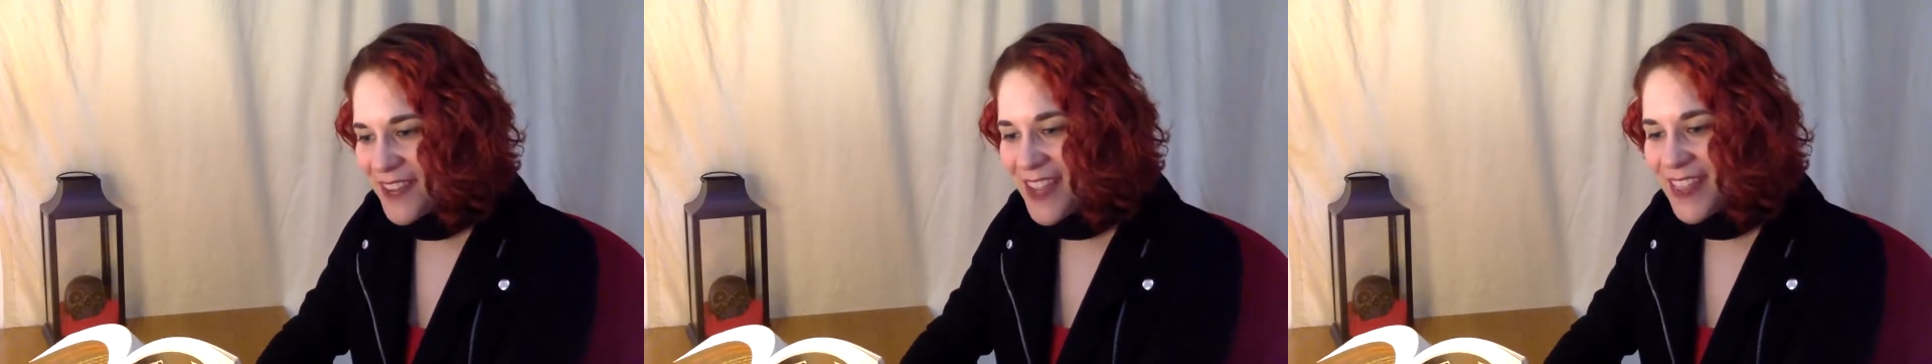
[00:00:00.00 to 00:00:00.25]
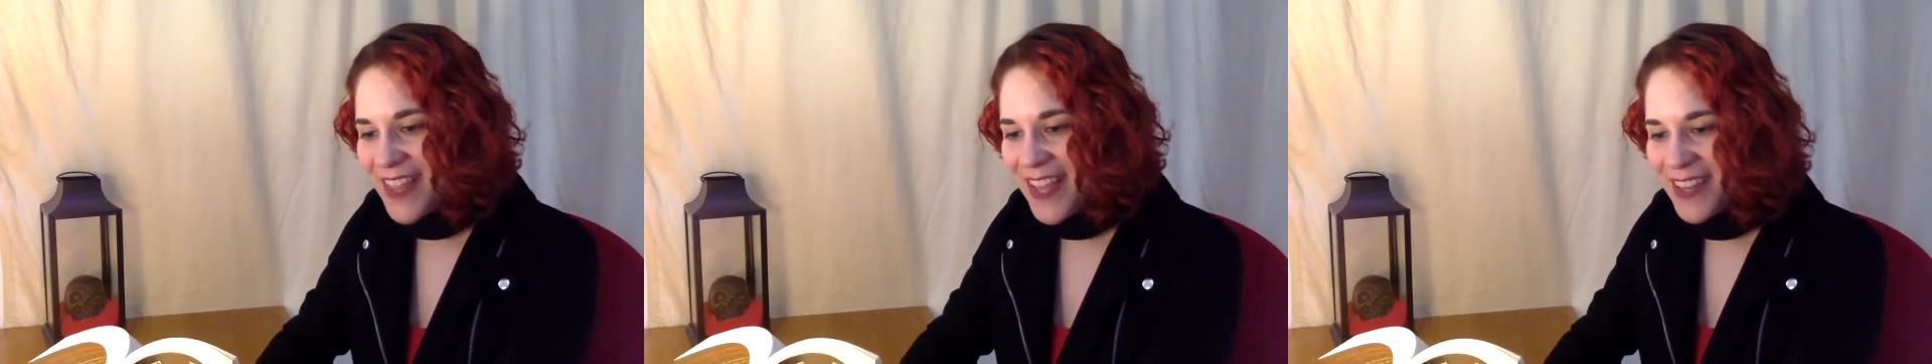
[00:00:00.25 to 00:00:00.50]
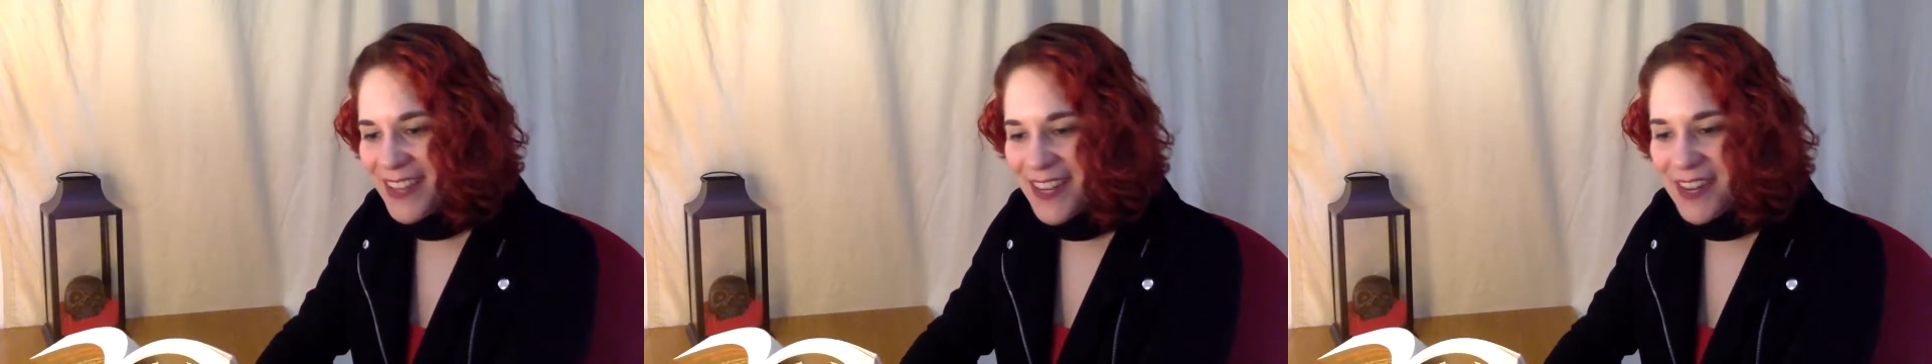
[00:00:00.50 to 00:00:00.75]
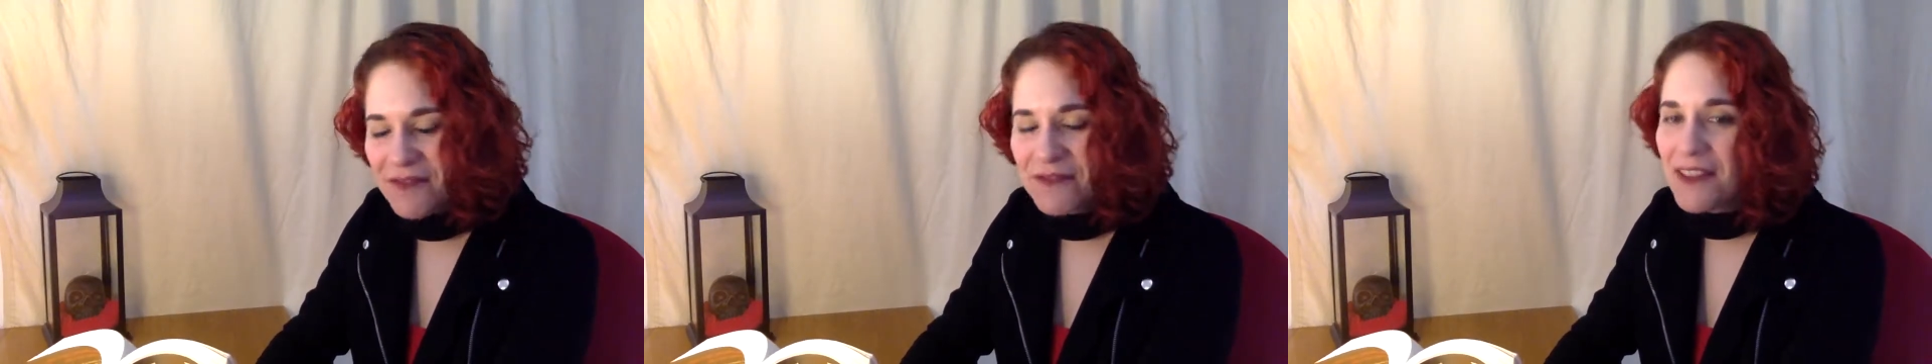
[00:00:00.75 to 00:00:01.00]
And then,
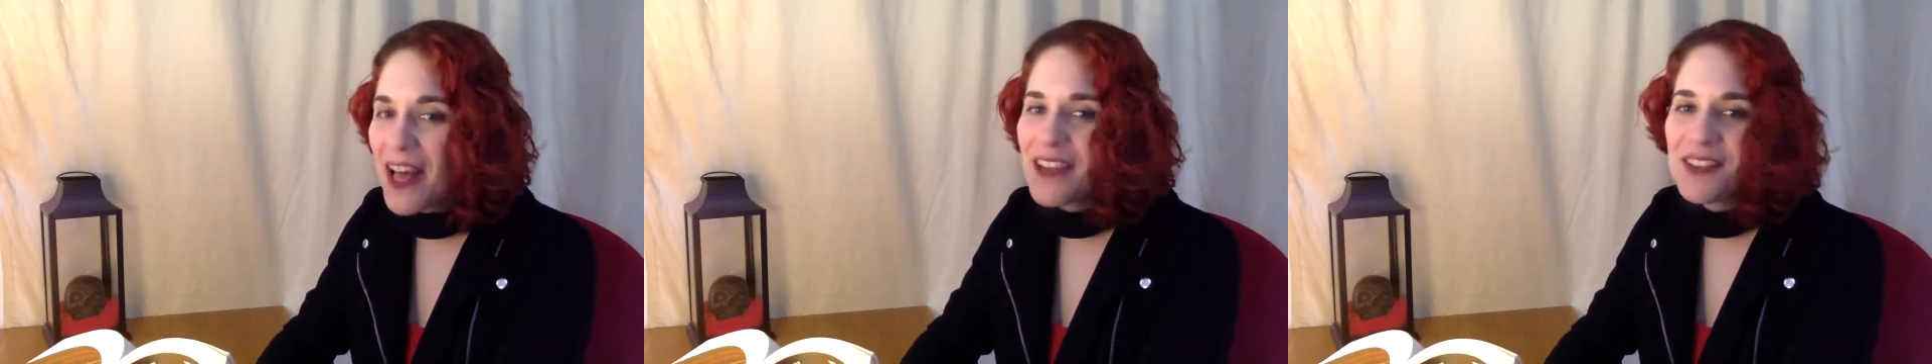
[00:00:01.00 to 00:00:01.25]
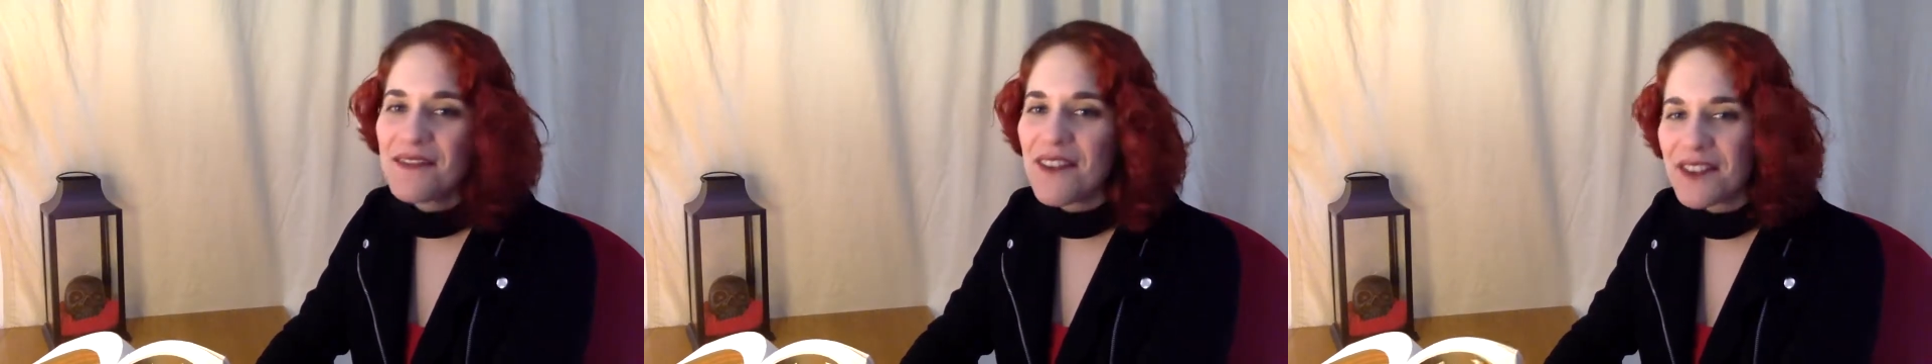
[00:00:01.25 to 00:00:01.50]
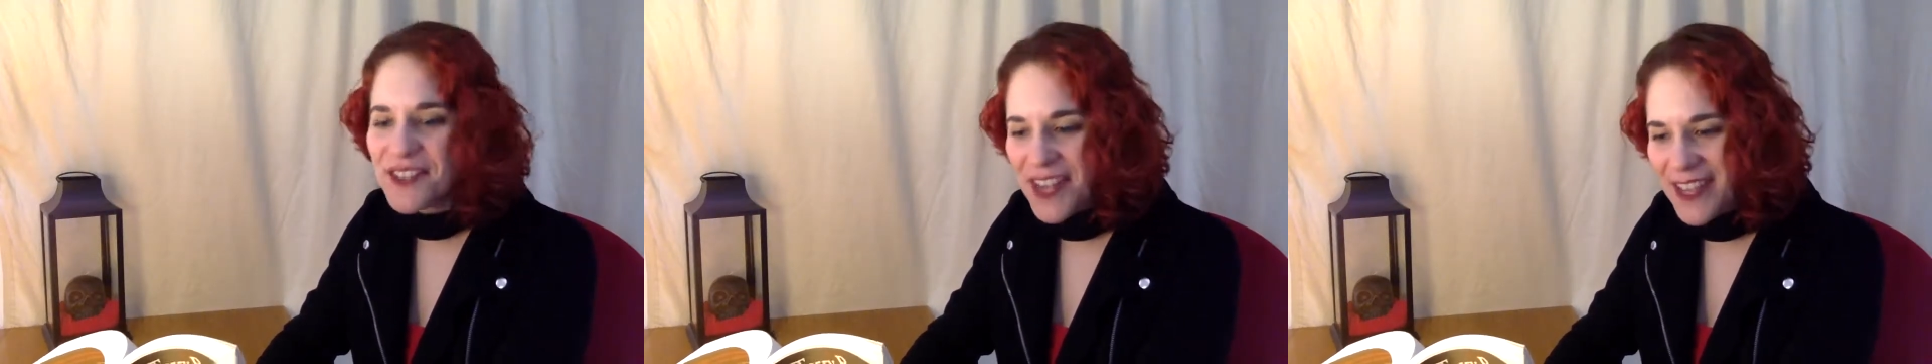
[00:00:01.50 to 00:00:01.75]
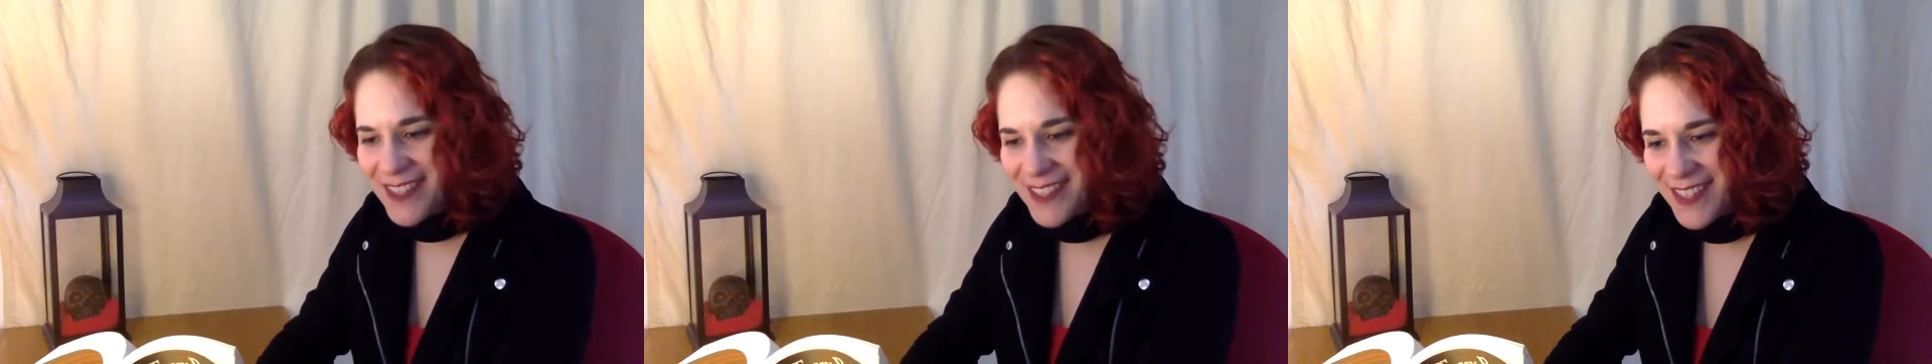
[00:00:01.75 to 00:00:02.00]
in a flash of
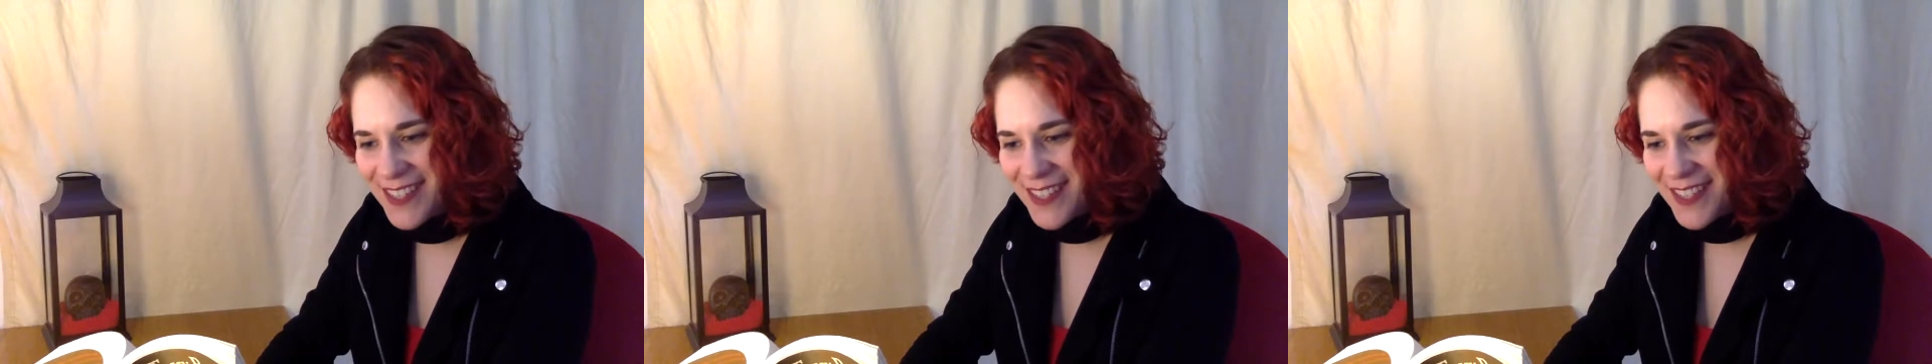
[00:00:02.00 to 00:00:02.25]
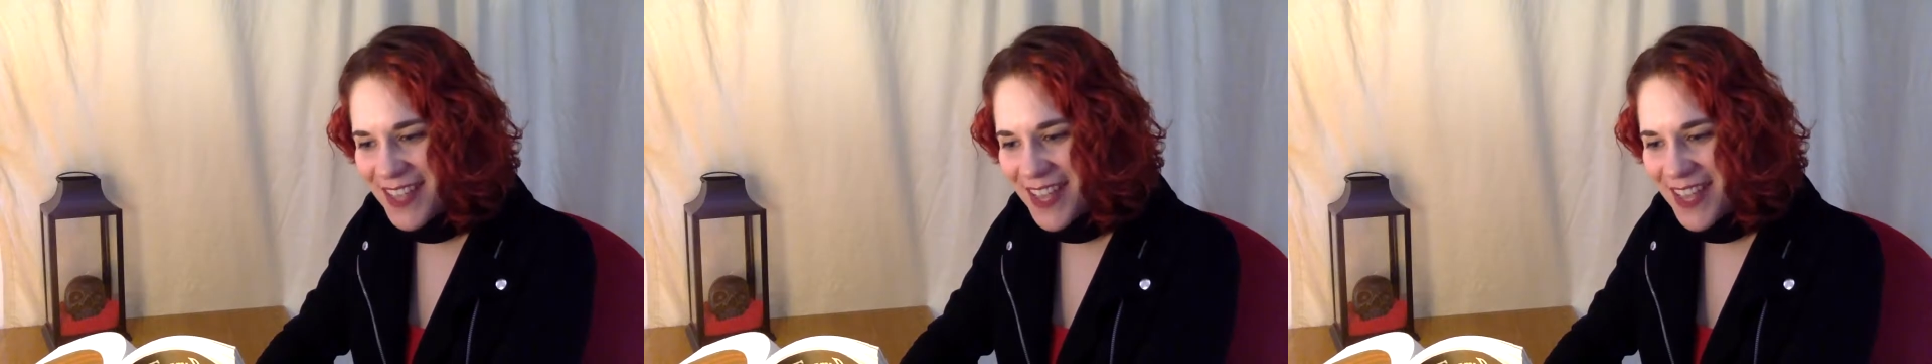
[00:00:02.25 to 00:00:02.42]
largesse, he